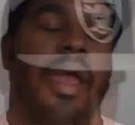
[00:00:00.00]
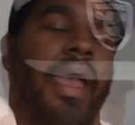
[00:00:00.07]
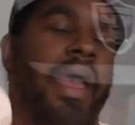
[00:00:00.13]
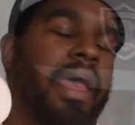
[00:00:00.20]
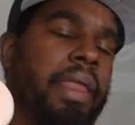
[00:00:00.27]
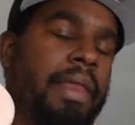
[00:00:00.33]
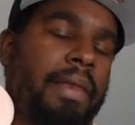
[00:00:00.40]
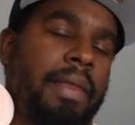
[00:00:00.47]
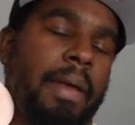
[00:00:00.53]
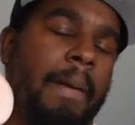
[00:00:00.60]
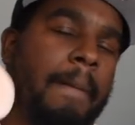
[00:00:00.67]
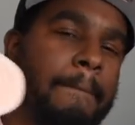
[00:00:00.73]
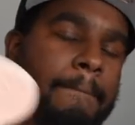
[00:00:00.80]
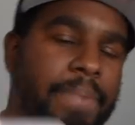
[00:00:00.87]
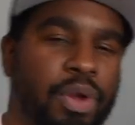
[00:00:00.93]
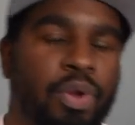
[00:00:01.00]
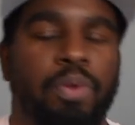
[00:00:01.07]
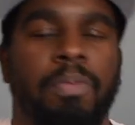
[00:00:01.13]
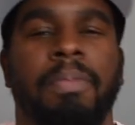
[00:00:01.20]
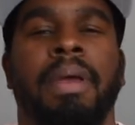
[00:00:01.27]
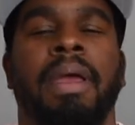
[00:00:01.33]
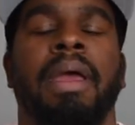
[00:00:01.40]
And
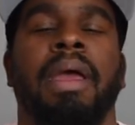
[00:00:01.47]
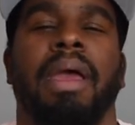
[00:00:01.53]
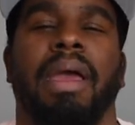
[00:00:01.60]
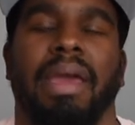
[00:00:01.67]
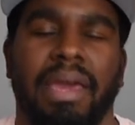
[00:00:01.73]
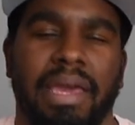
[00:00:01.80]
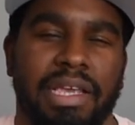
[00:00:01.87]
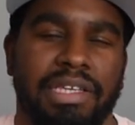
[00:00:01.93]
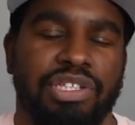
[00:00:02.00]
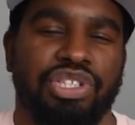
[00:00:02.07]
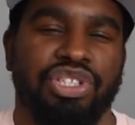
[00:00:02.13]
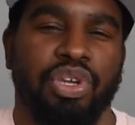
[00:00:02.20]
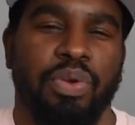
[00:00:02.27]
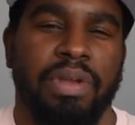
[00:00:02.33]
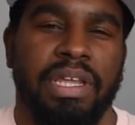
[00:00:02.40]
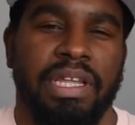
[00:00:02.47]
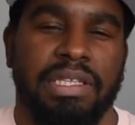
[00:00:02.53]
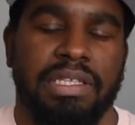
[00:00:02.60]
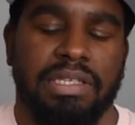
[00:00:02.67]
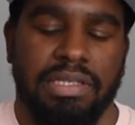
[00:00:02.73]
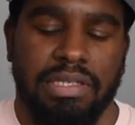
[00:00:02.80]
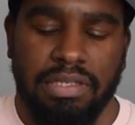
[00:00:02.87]
boom, here is the shoe in
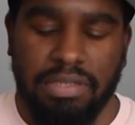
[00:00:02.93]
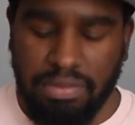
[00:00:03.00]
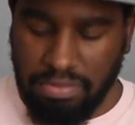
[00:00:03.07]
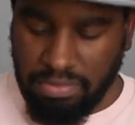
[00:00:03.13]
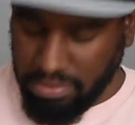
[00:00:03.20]
its